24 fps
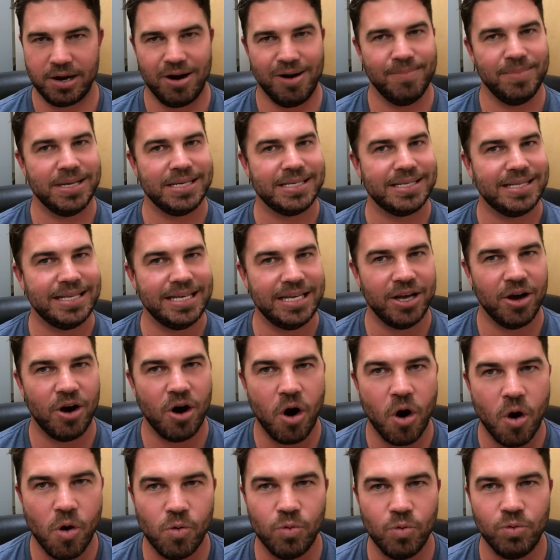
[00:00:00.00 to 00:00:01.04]
It's the
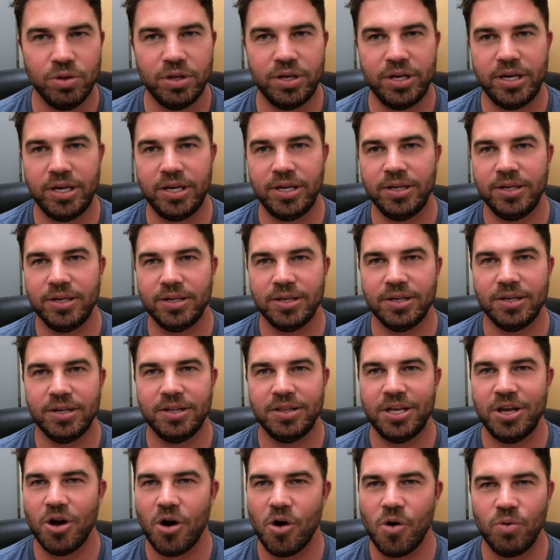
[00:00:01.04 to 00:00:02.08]
only
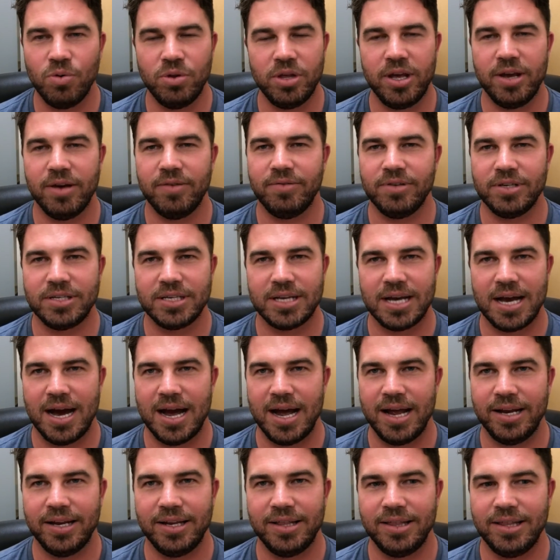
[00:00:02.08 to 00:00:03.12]
of its kind.
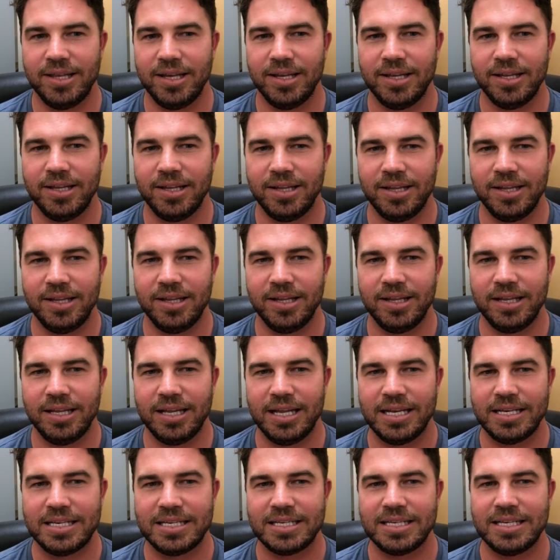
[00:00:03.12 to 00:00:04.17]

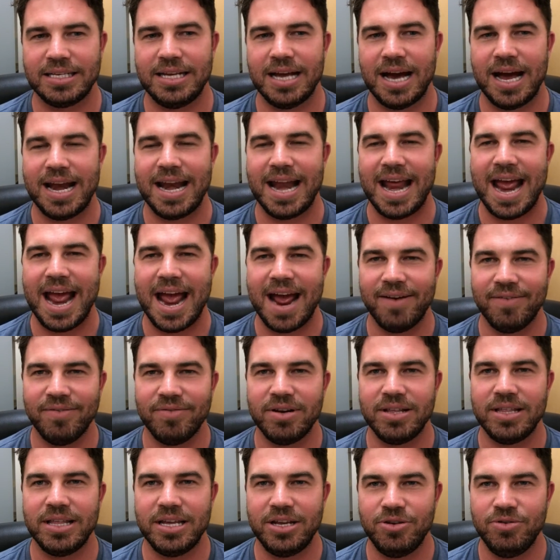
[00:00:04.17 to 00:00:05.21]
It's got everything
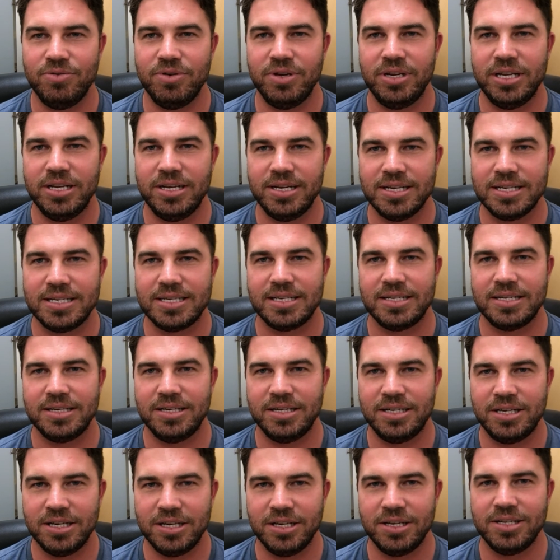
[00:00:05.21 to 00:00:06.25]
you need
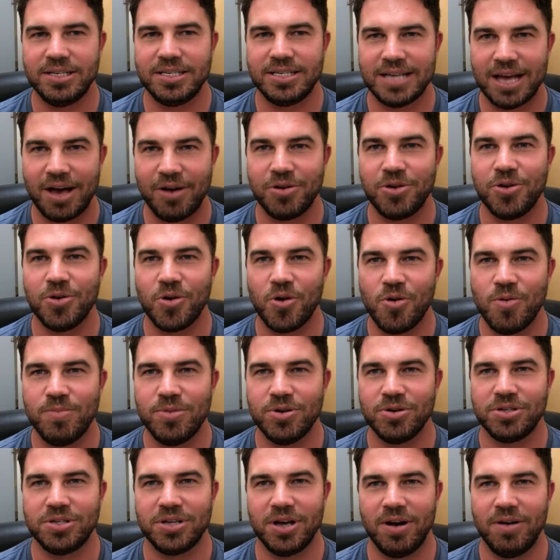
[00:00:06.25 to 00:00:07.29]
to sell your home
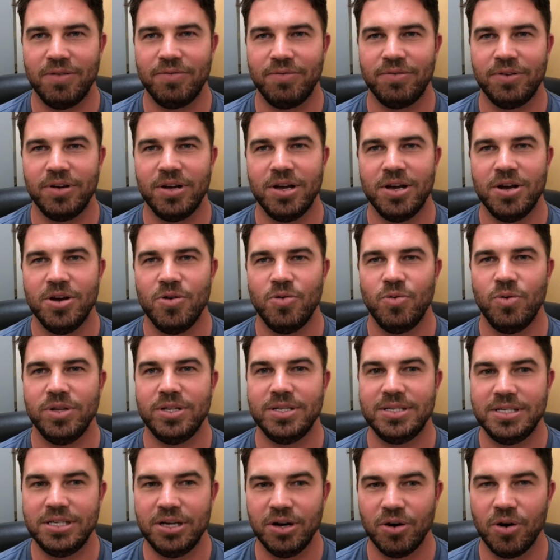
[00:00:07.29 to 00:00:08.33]
yourself with
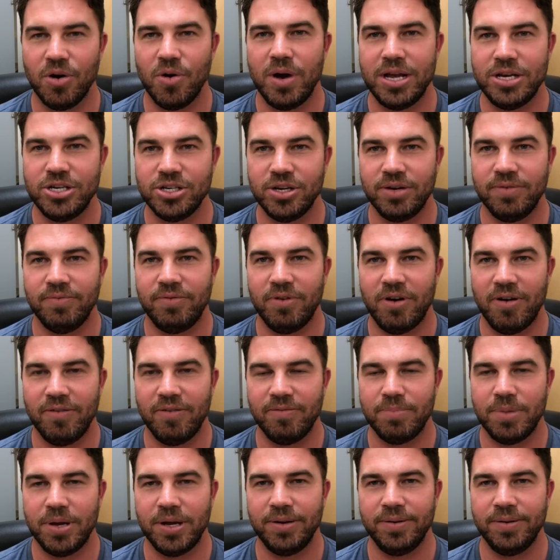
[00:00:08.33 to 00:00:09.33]
zero agent involvement.